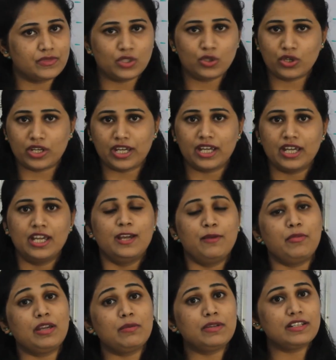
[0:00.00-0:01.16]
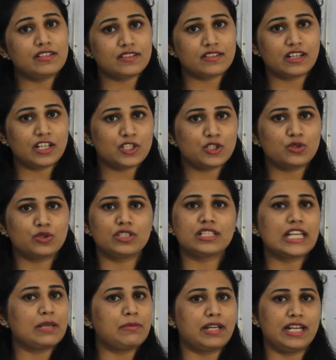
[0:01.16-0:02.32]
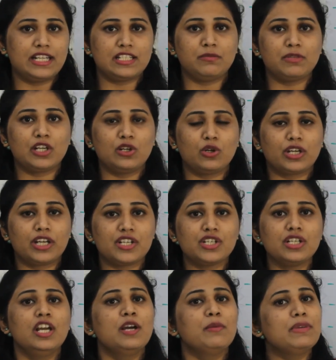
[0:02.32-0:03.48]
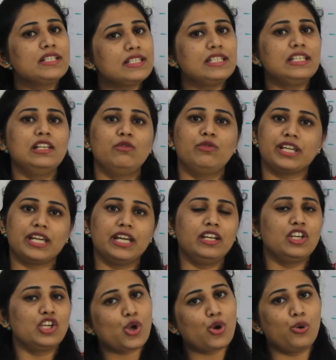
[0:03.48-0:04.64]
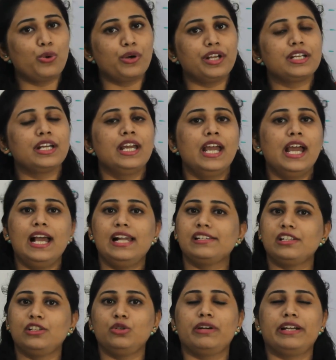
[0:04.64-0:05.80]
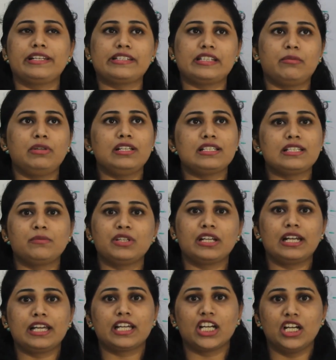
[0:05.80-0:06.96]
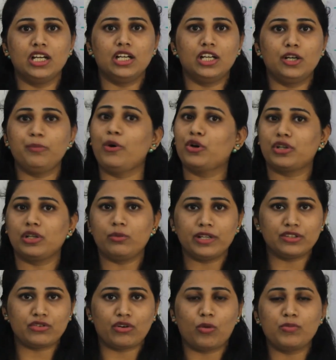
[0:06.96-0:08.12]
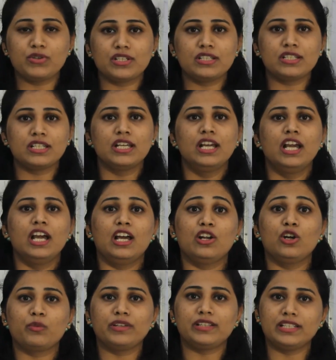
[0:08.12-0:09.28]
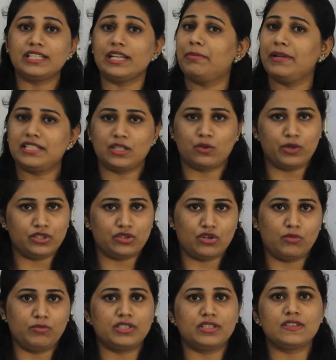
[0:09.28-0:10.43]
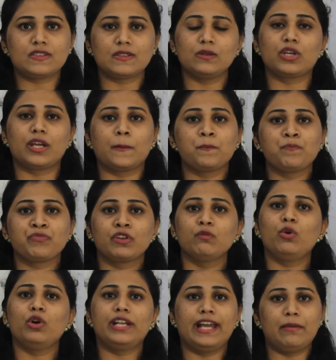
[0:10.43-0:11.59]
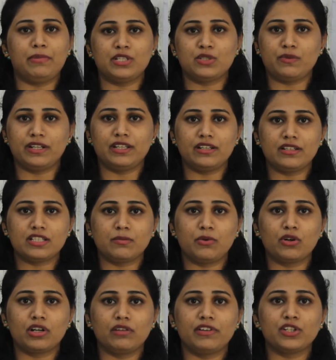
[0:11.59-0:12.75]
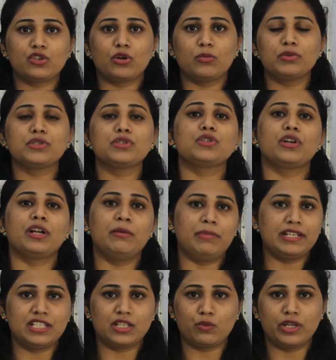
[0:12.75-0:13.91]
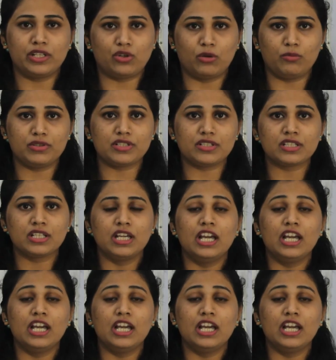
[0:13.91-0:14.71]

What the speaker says: Okay, maybe it is related to the same anatomical location, but still we can code it. I'll tell you one example, something like portal vein thrombosis along with that hepatic vein thrombosis. Okay, what happens when there is a portal vein thrombosis or hepatic vein thrombosis?